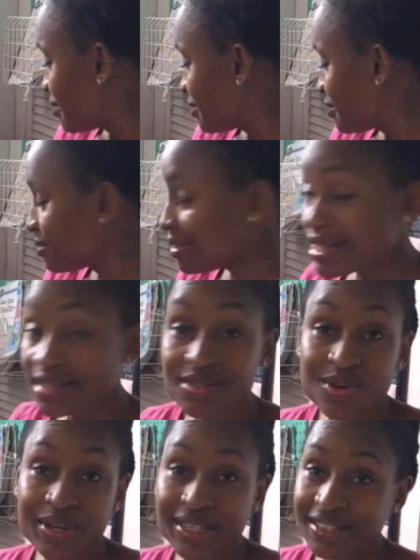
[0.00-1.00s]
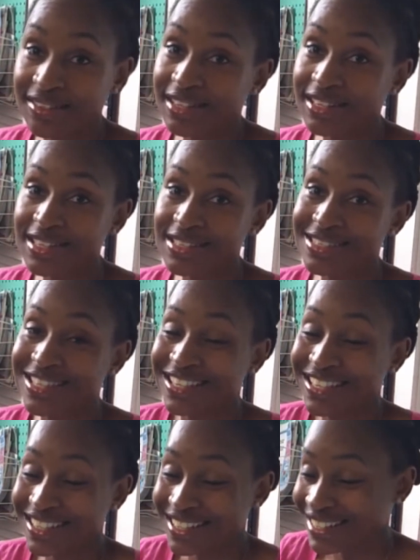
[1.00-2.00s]
He's going in on this
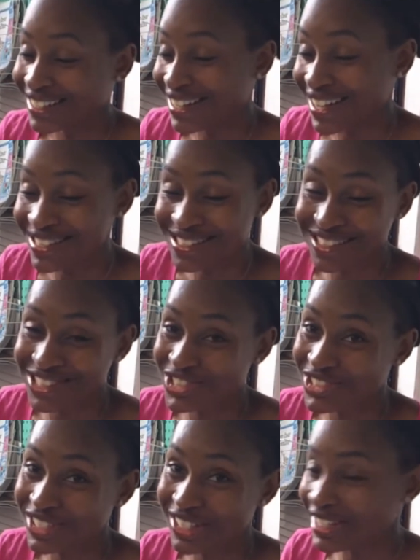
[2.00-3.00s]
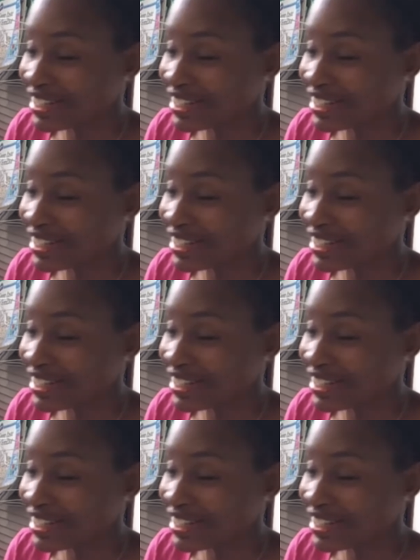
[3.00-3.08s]
ice and sugar.